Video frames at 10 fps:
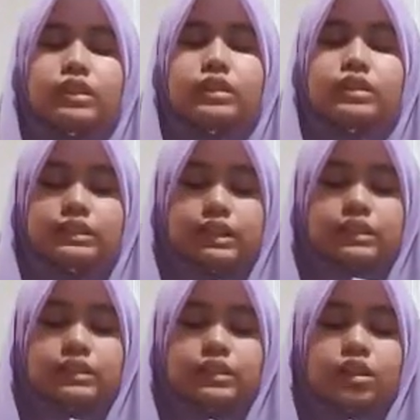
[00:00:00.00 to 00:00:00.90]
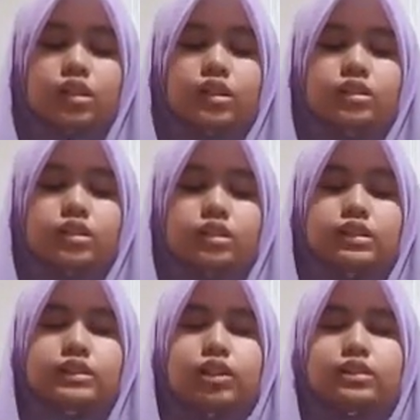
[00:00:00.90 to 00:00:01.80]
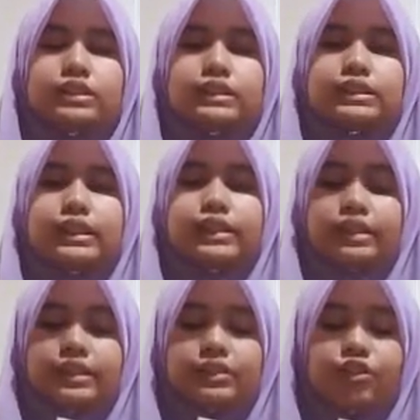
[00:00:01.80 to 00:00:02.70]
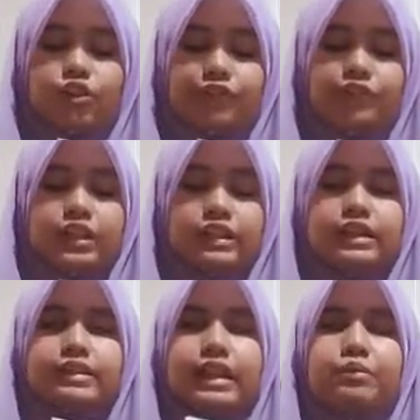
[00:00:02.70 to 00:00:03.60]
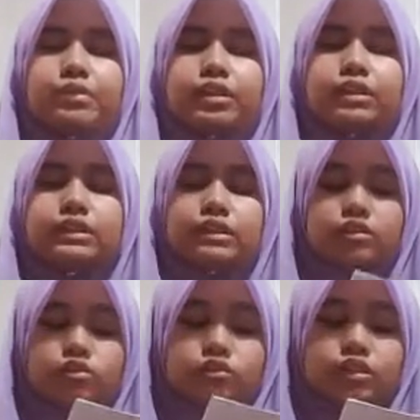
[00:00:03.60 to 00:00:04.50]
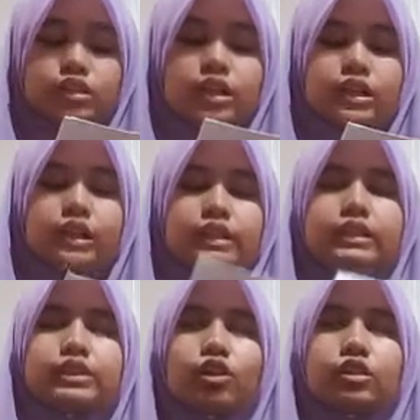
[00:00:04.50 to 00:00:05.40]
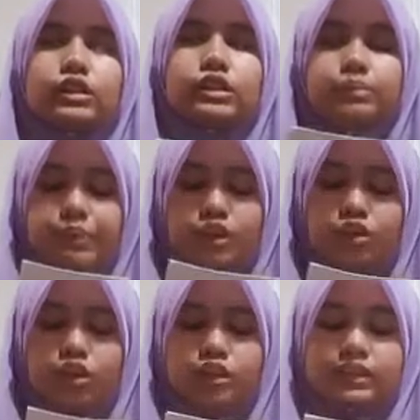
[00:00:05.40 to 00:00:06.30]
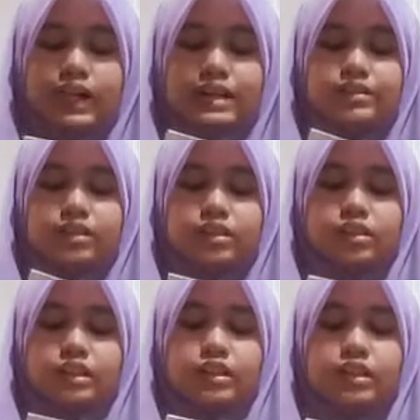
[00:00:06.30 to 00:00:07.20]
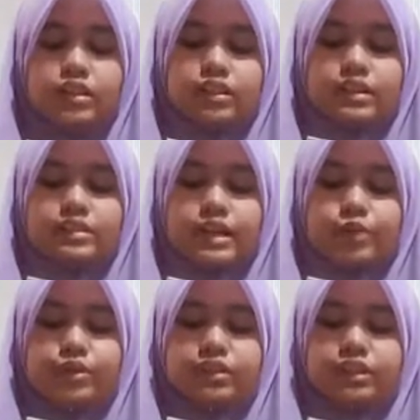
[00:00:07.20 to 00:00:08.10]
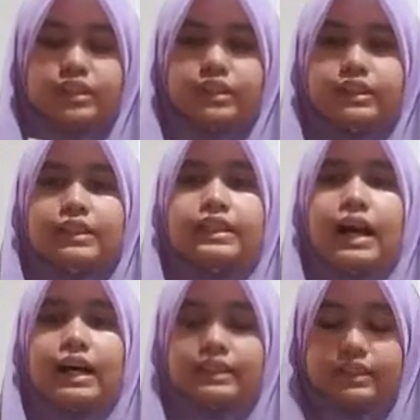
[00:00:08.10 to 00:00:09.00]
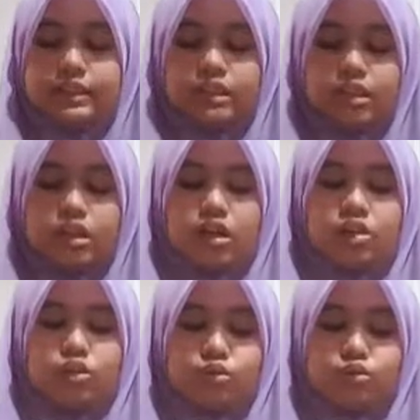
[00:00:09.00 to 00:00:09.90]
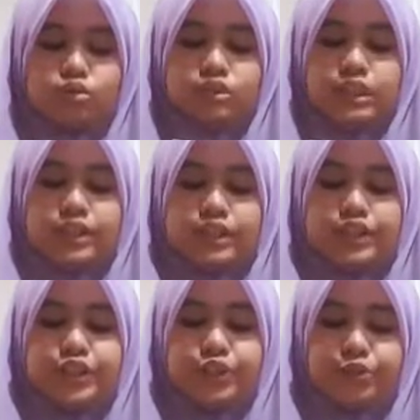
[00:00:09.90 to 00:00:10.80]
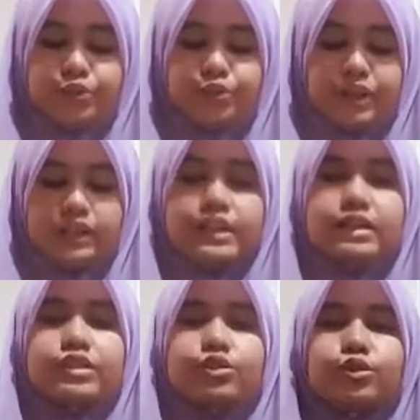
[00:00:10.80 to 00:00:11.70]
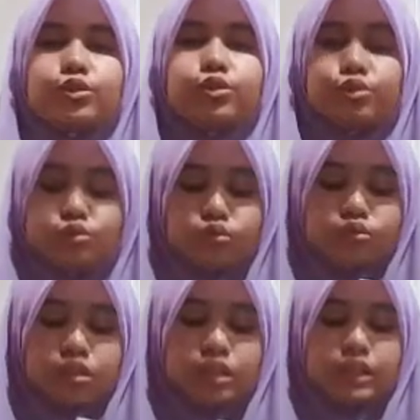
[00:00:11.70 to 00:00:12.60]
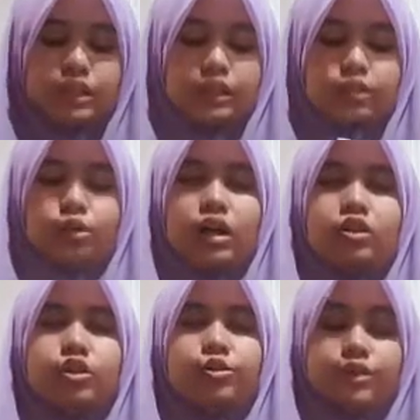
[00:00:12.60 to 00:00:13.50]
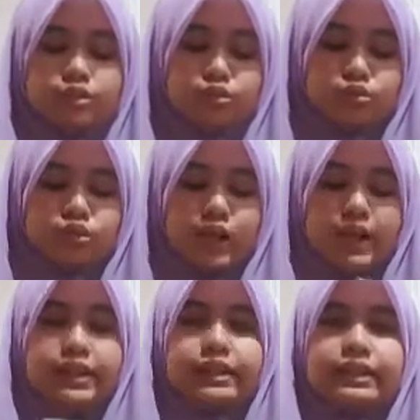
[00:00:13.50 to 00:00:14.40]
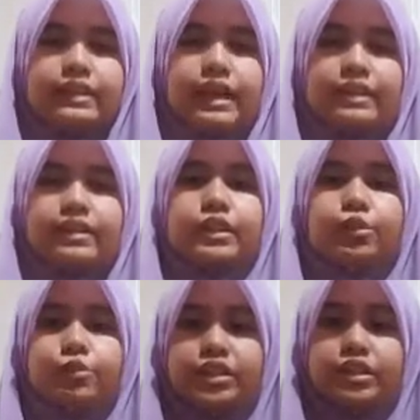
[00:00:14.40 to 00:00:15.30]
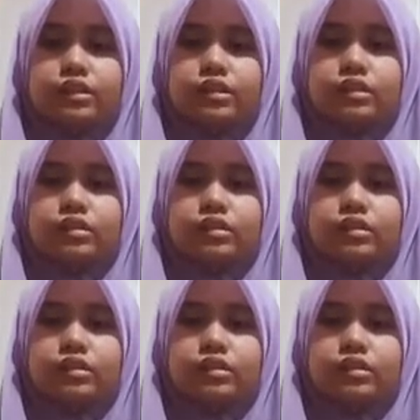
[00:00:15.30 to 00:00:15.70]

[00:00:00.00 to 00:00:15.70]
The structural sources in this conflict is ambiguous rules. This occur because uncertainty increase that will threaten other goals. This shown when there is no rule, the warlord will do anything as he wishes.